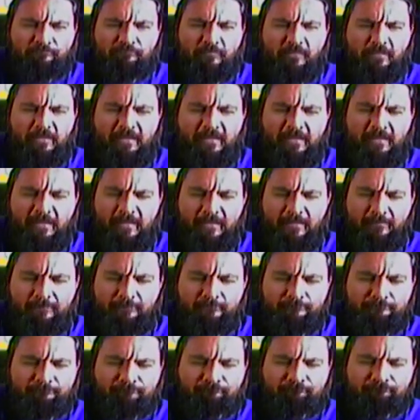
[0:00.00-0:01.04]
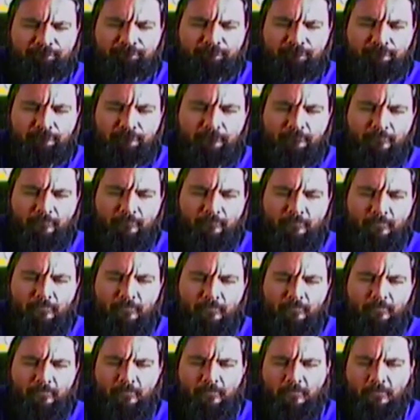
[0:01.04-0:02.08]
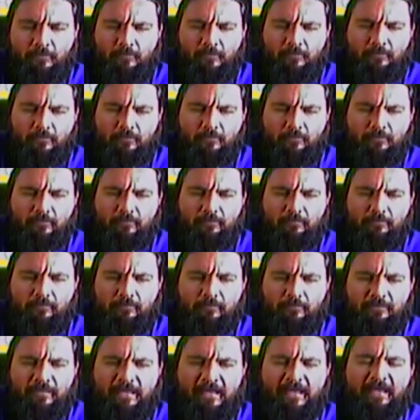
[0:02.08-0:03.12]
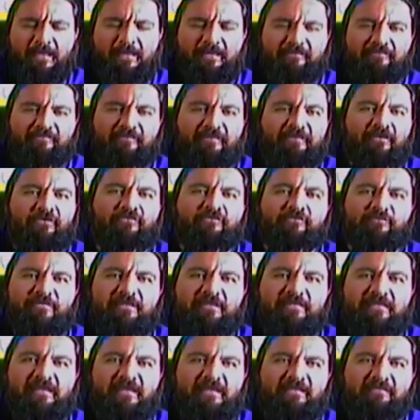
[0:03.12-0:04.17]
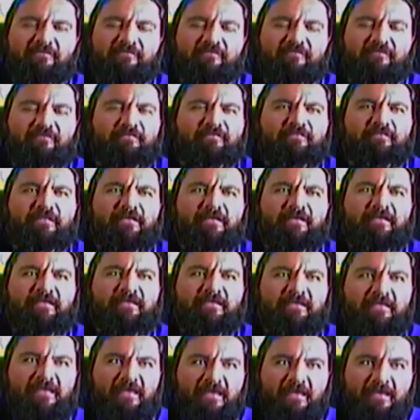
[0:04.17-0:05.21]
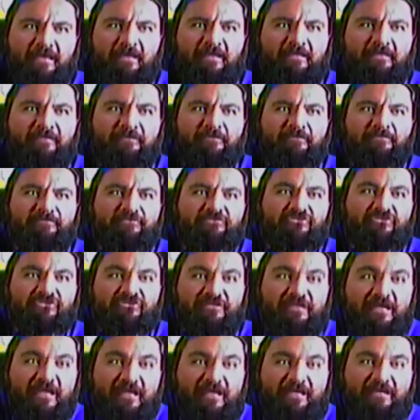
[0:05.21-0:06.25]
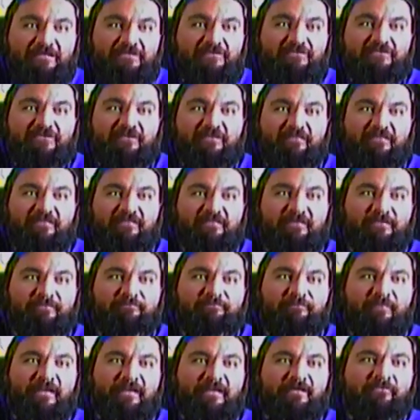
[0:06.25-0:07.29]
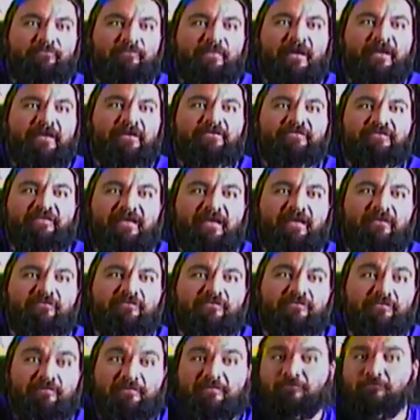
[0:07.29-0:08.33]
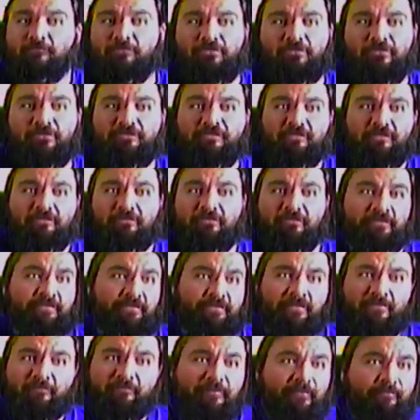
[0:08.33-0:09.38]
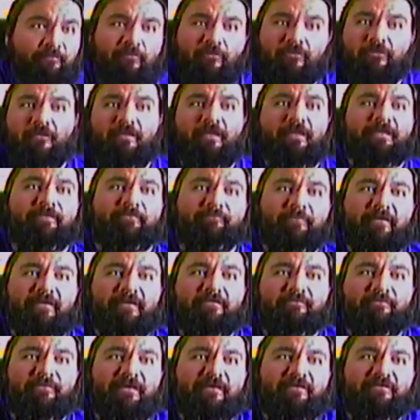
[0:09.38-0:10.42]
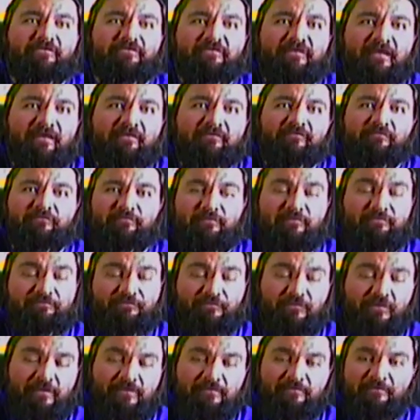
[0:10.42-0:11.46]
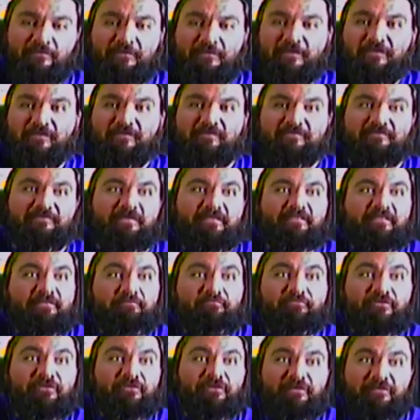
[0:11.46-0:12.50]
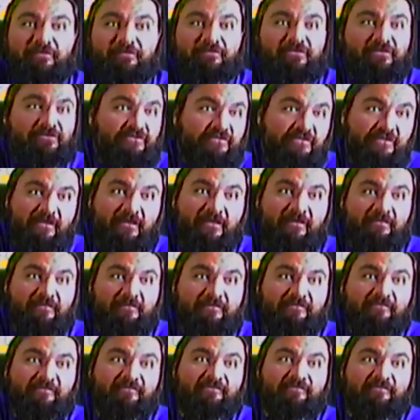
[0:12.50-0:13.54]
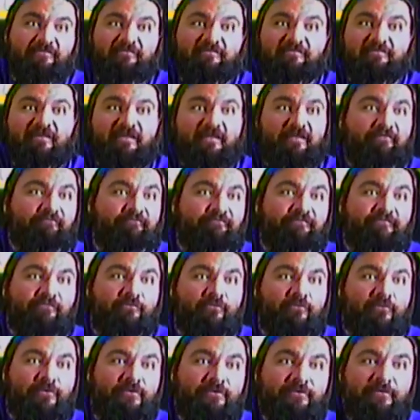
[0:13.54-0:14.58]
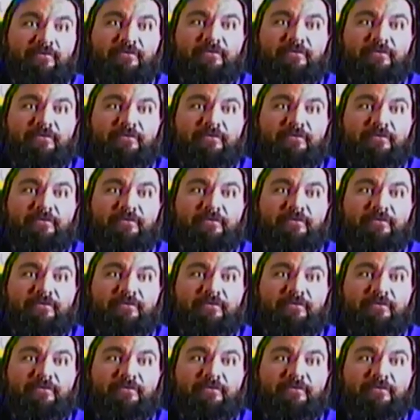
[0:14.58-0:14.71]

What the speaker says: yeah, it kills me they, again, changed the Michael Myers house. This one looks a little bit more like Michael Myers' house from the front. Looks like they put an addition on the second floor.